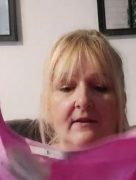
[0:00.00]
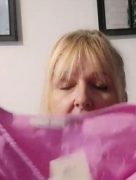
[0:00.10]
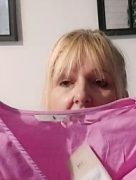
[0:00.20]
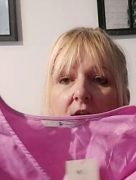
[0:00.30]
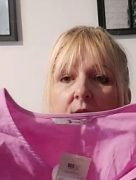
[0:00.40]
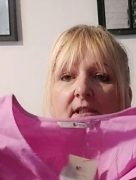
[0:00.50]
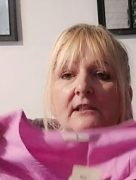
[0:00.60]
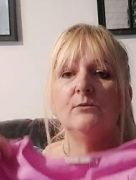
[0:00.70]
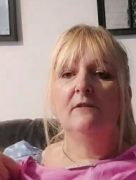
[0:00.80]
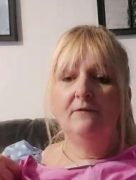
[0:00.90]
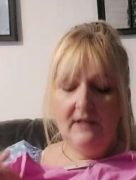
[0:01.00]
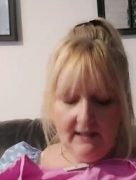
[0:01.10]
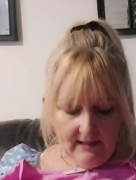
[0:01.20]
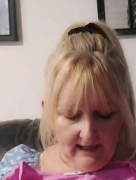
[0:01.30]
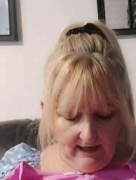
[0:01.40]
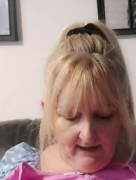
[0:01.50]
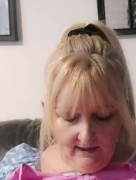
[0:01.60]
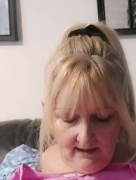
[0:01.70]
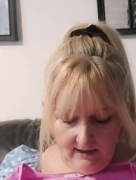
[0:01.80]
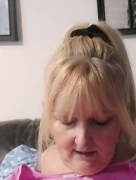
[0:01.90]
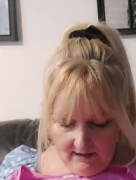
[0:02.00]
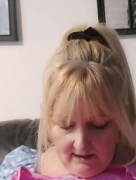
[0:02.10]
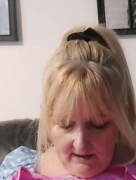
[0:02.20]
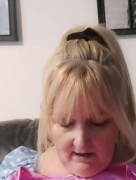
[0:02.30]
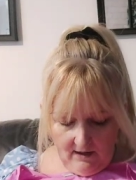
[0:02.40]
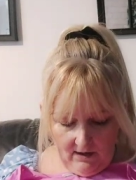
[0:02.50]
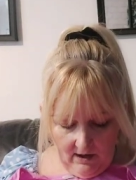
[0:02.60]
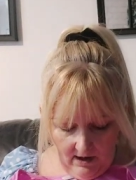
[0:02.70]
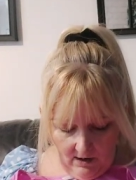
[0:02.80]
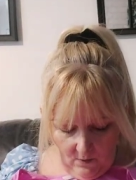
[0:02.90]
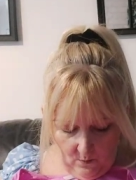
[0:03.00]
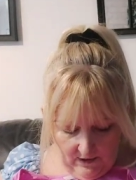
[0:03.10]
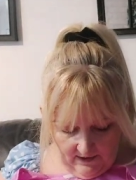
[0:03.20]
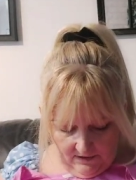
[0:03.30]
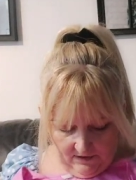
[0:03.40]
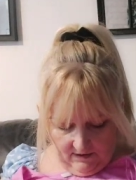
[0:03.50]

Then it goes into a V-neck with